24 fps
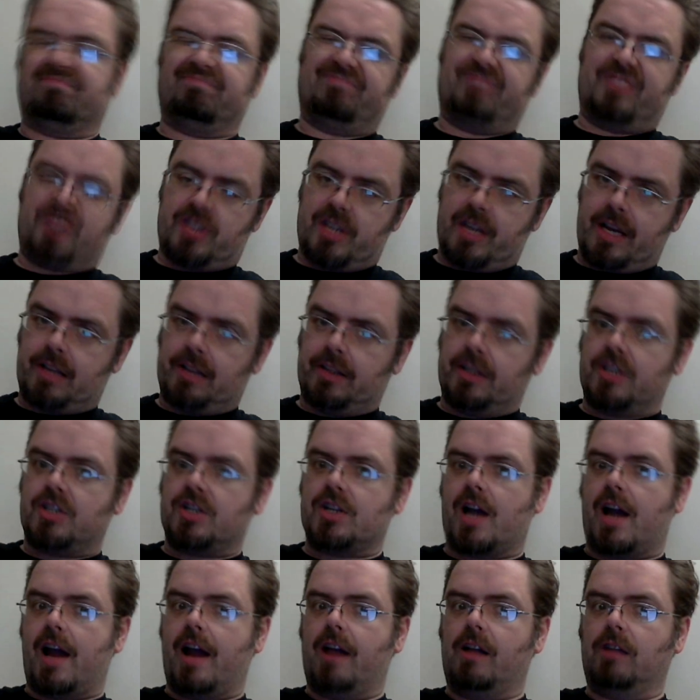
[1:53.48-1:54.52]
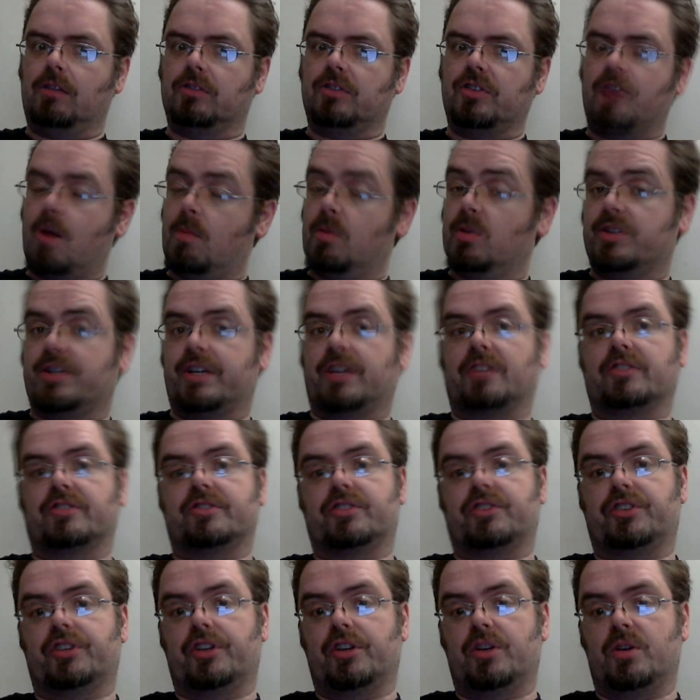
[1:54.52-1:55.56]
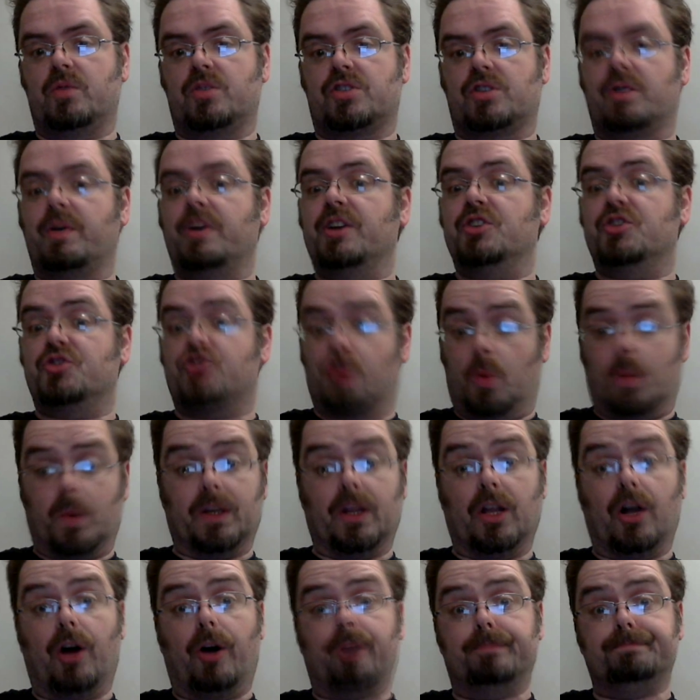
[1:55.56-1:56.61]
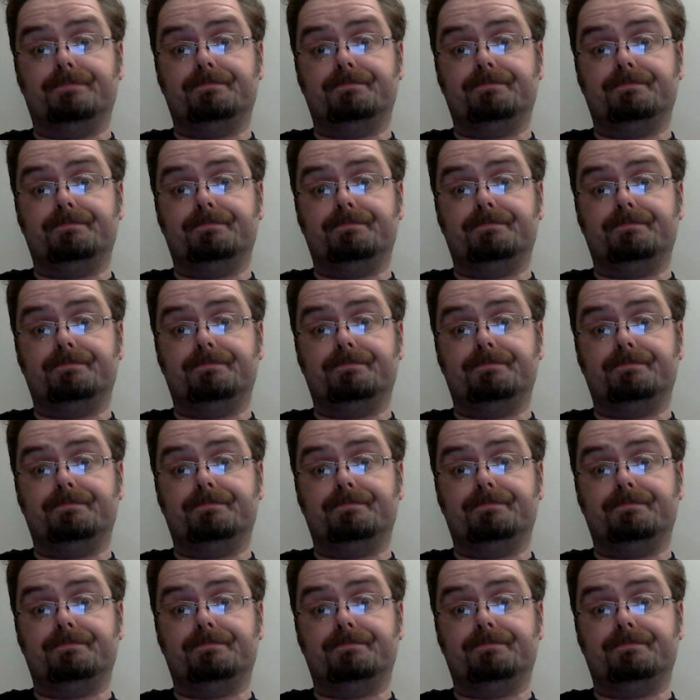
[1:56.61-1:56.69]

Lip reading: Sickly child, not much else to do, so he drew a lot.